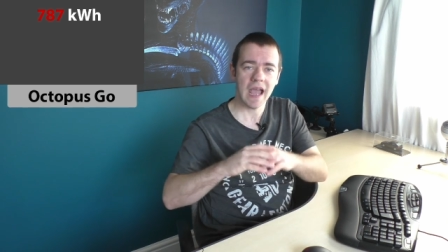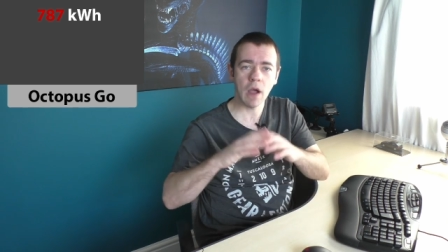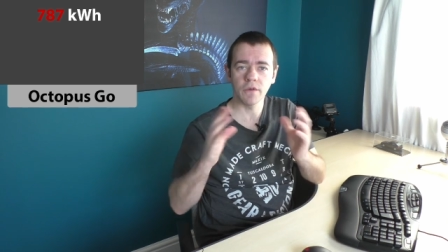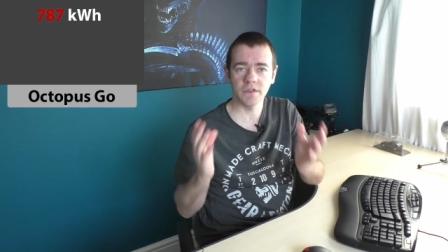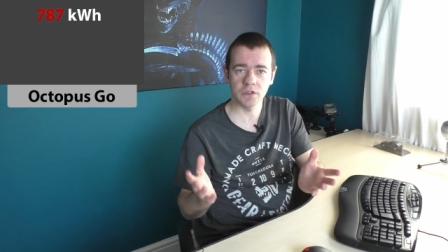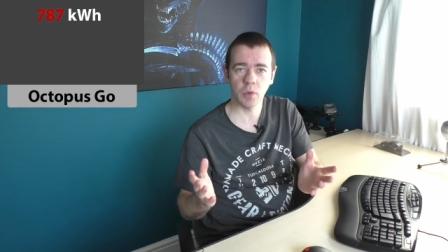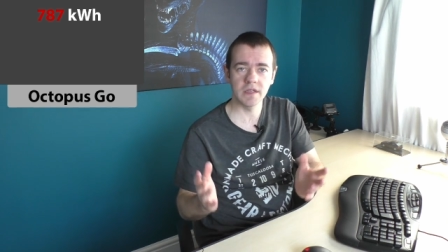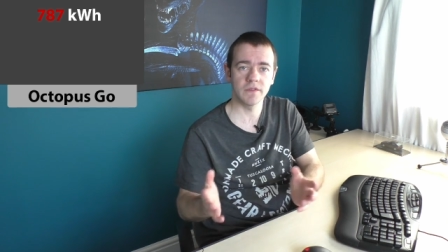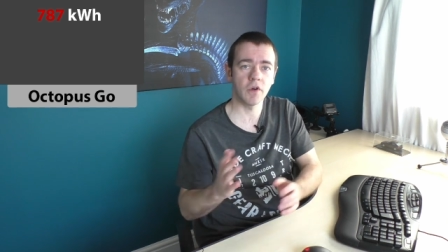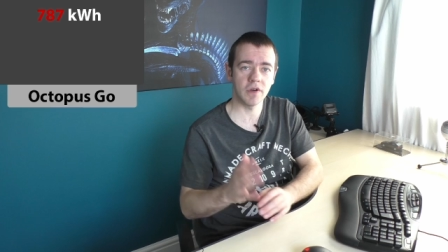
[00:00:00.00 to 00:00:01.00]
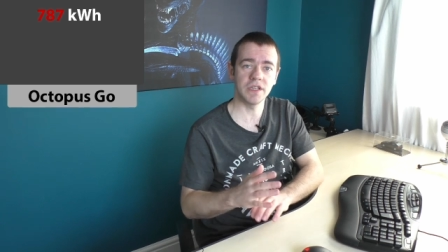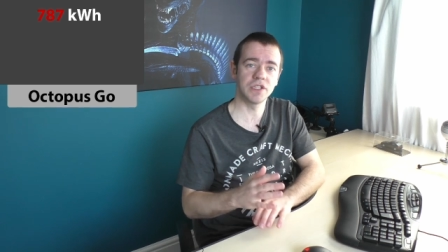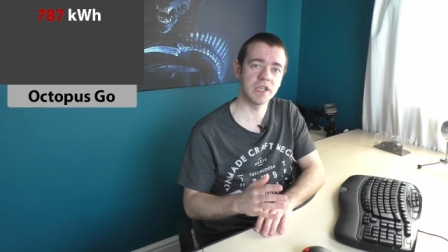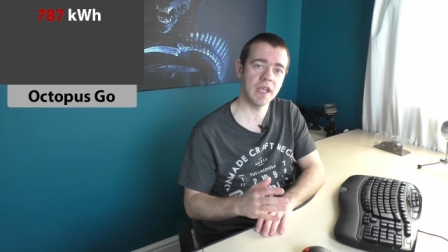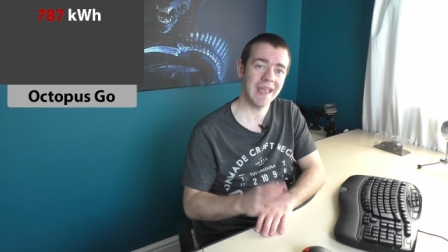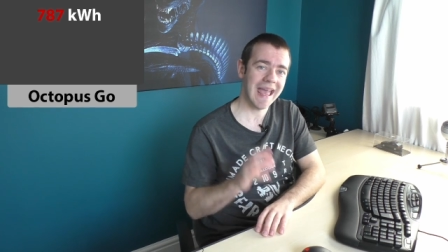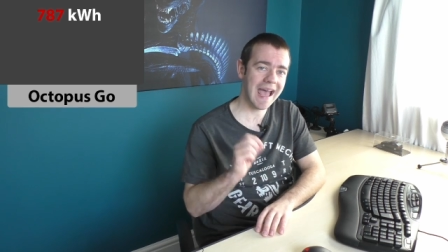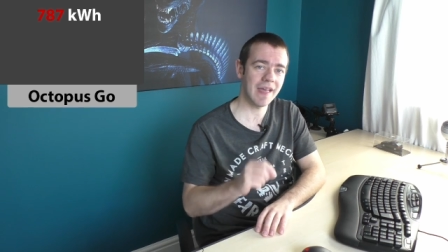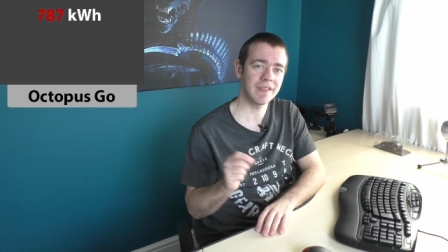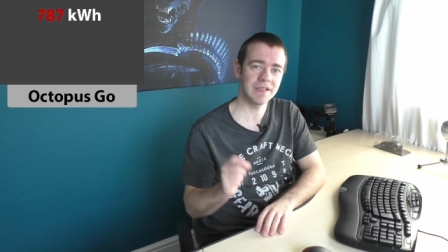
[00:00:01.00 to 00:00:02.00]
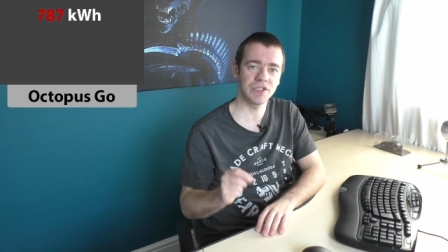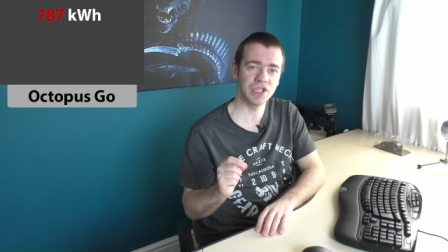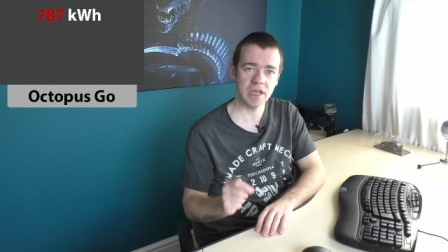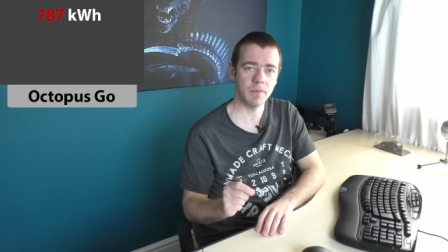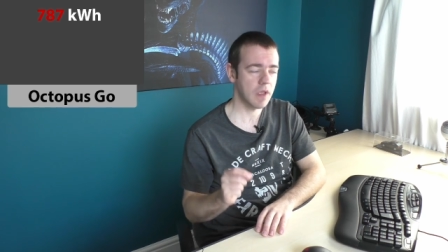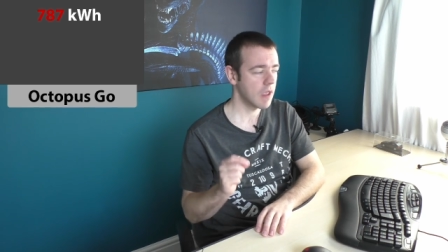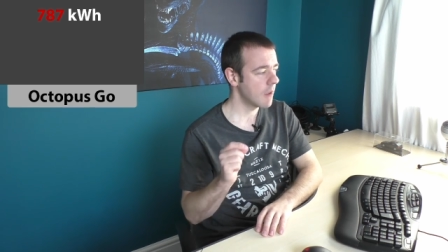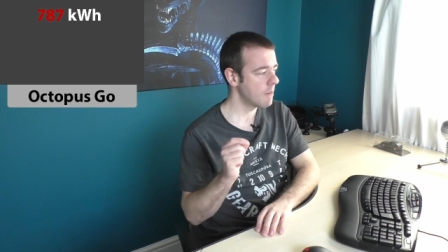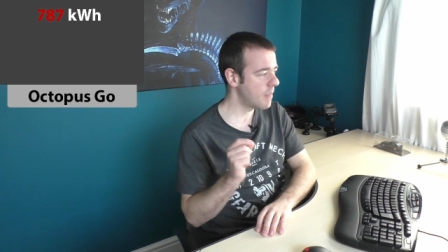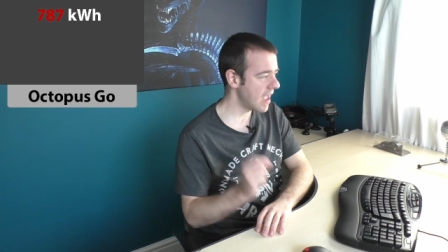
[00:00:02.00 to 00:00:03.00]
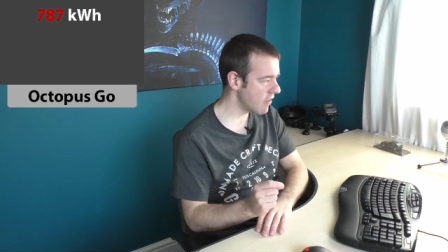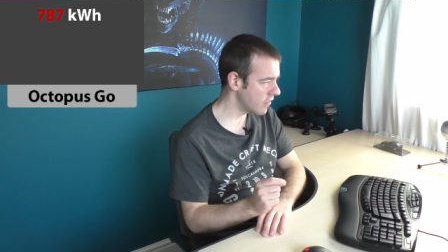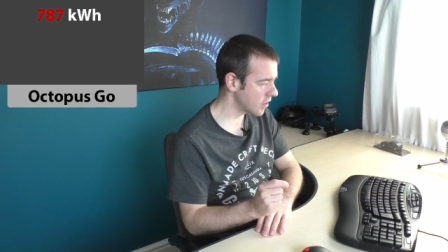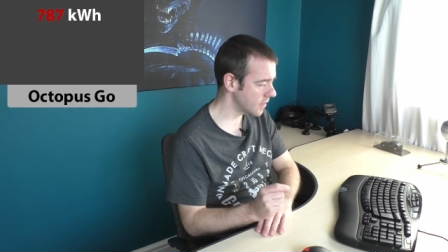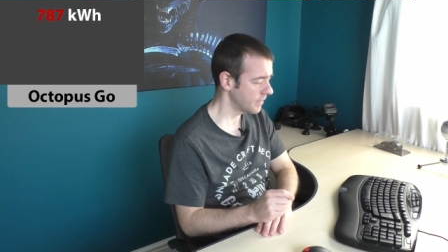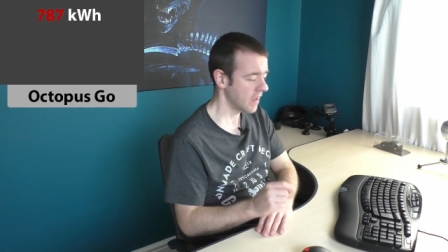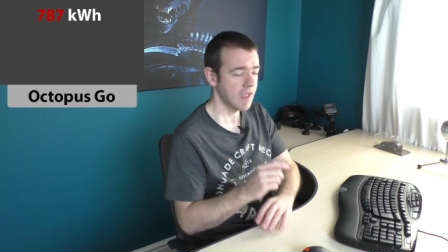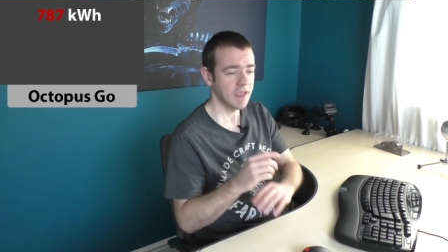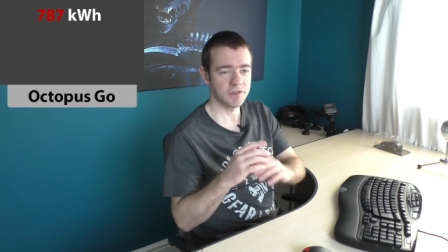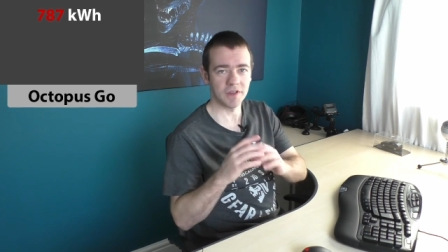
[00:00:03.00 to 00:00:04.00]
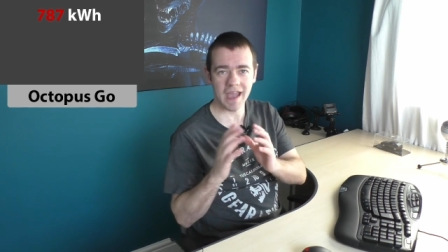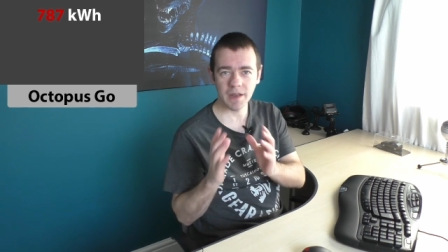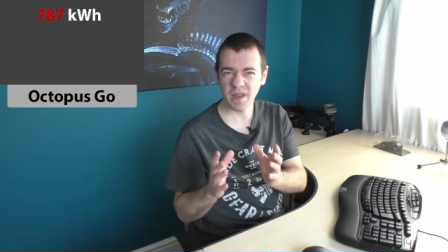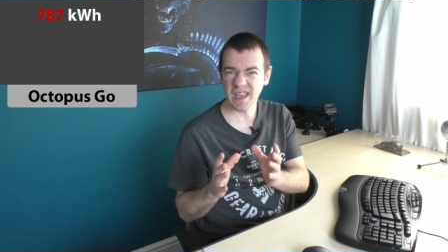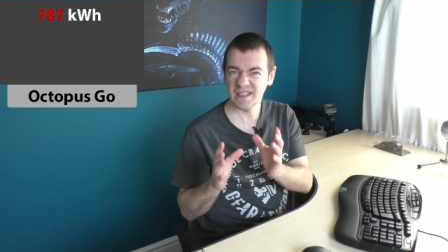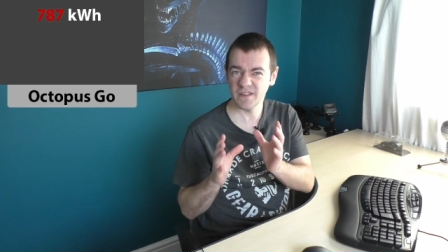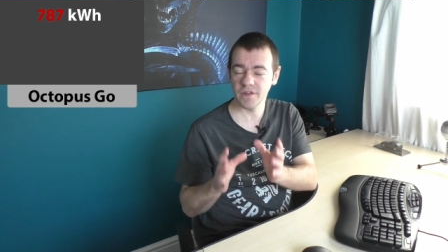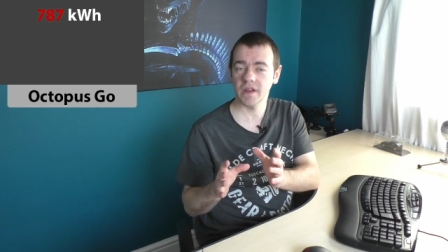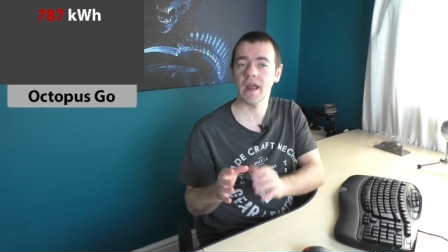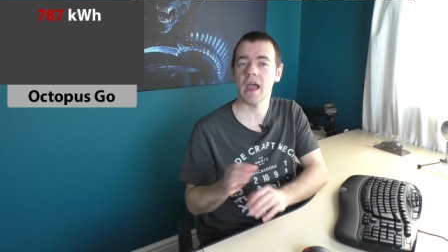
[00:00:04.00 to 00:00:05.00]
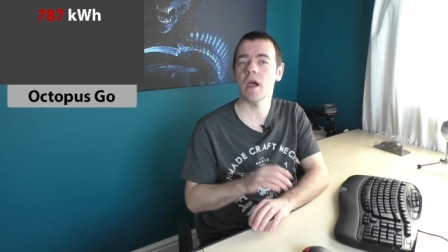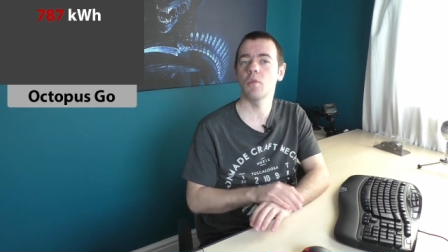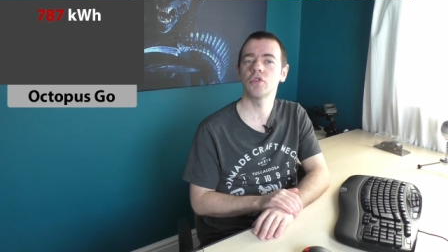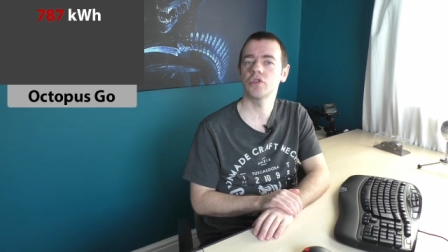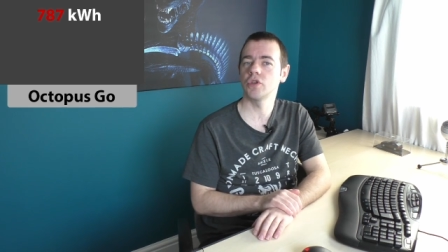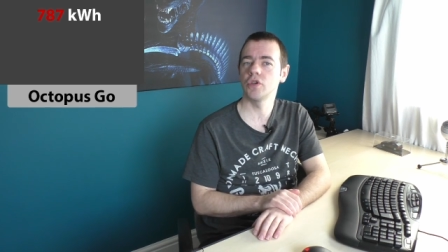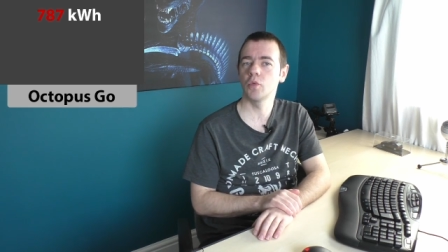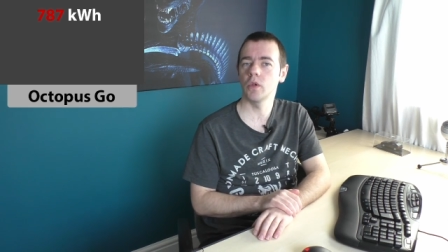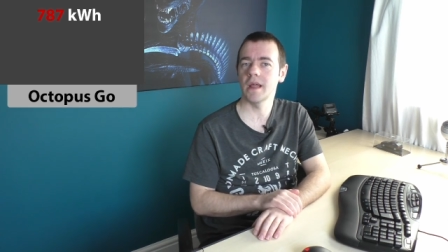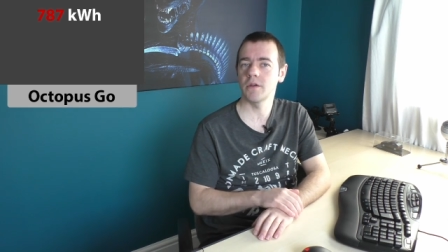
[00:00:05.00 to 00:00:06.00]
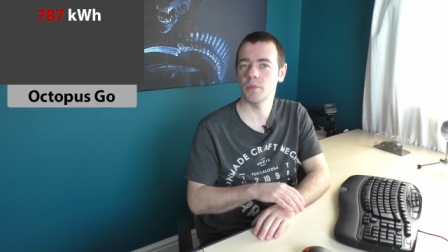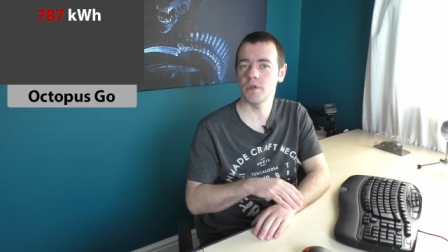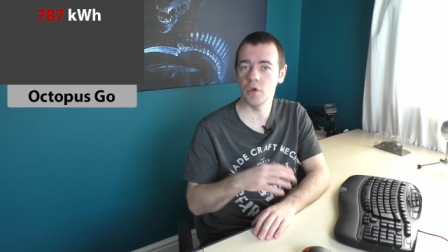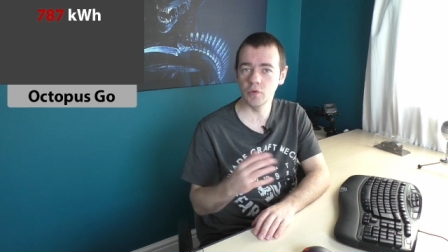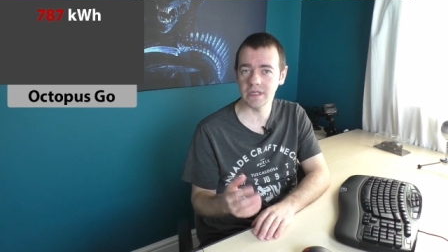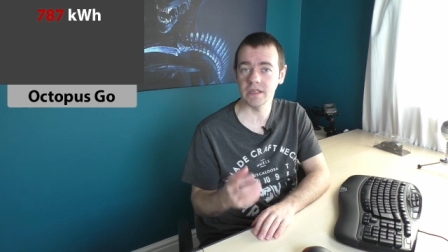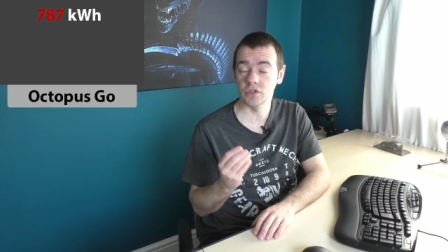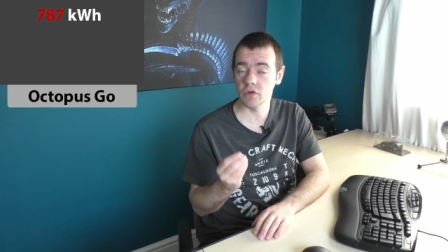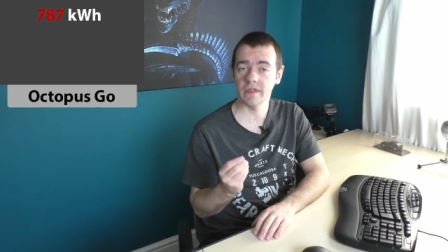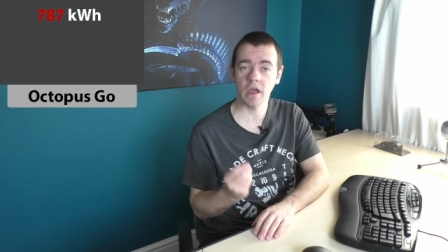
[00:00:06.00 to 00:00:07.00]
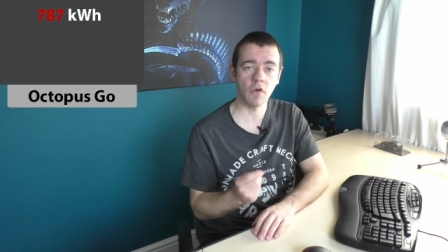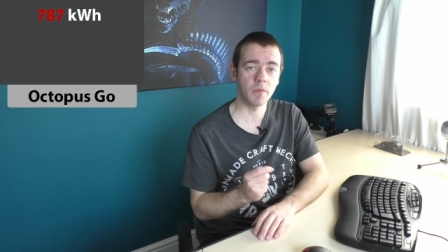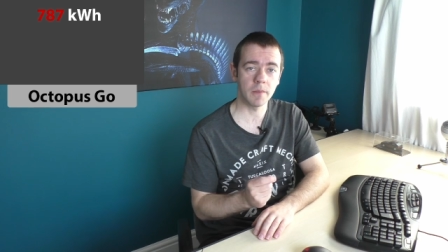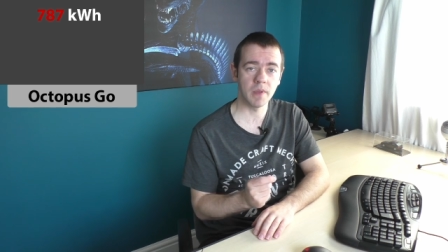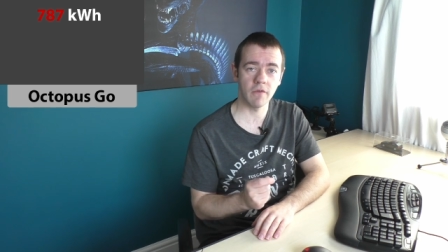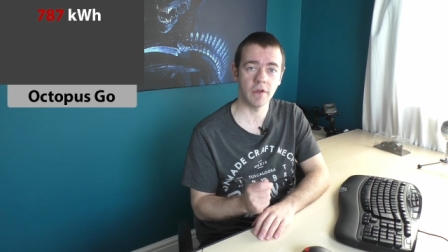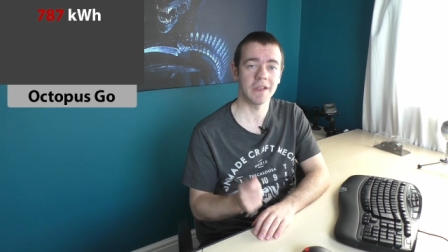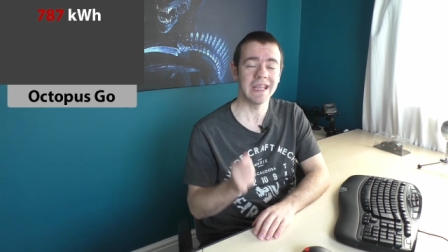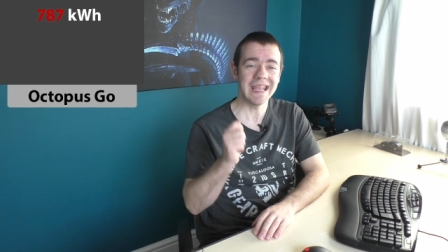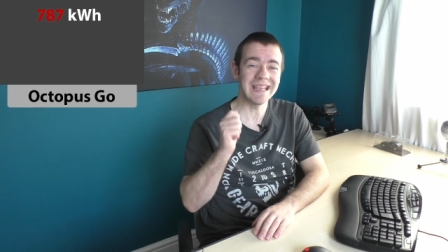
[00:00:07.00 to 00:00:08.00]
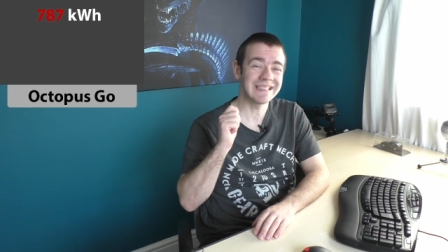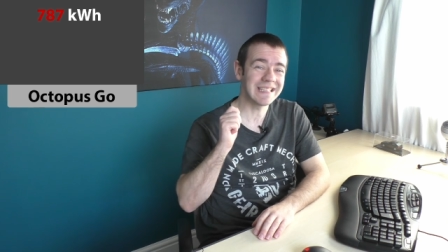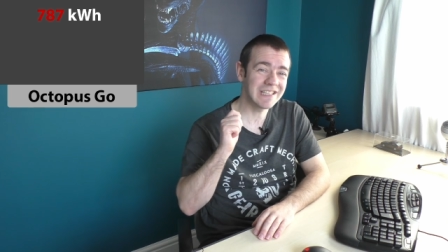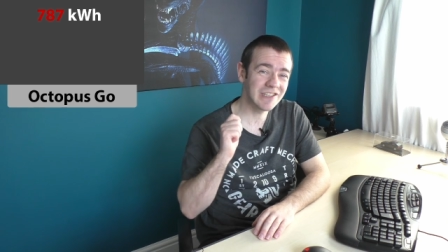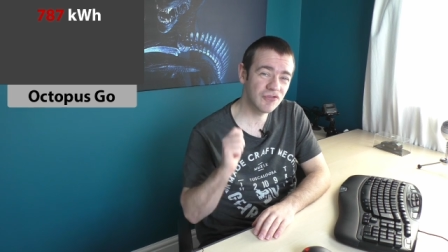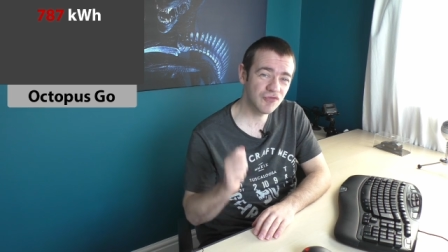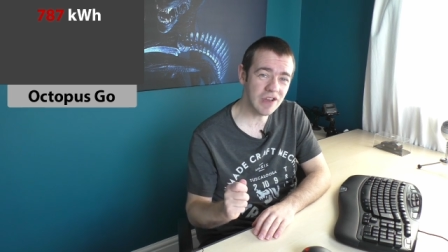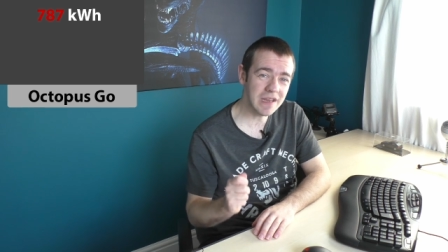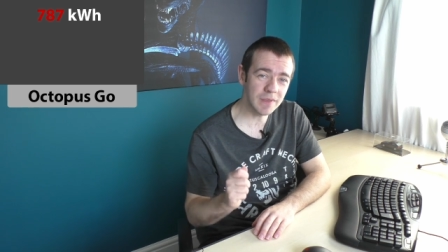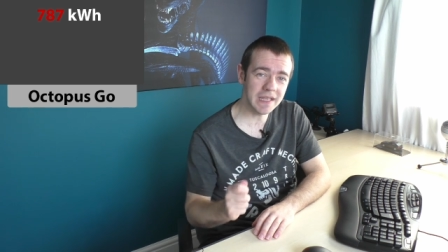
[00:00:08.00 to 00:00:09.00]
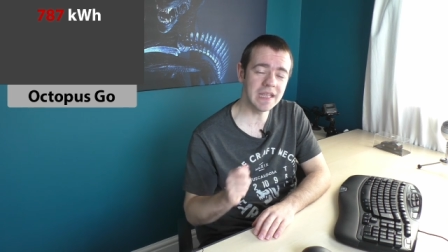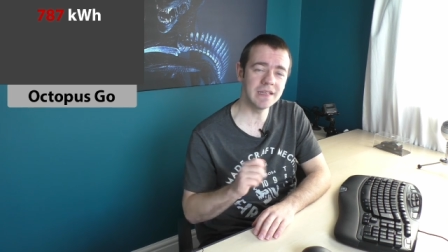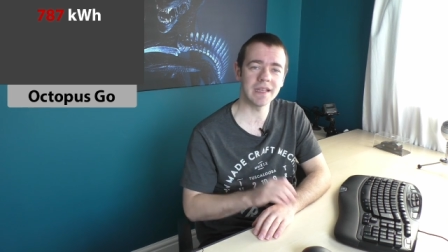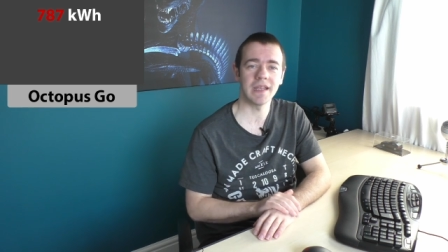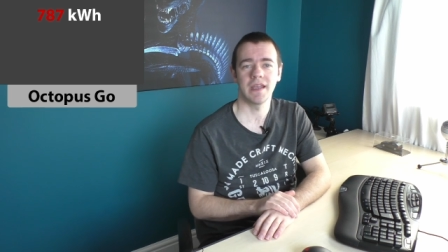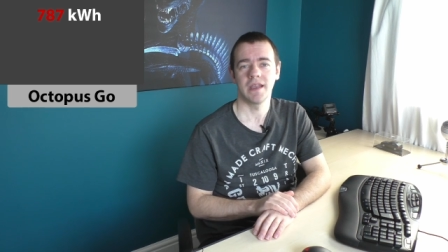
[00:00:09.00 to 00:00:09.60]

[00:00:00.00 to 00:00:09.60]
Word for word: out of the 24 each day at this cheap period. So the hard bit is to figure out how much you will end up using during that off-peak period. It's extremely easy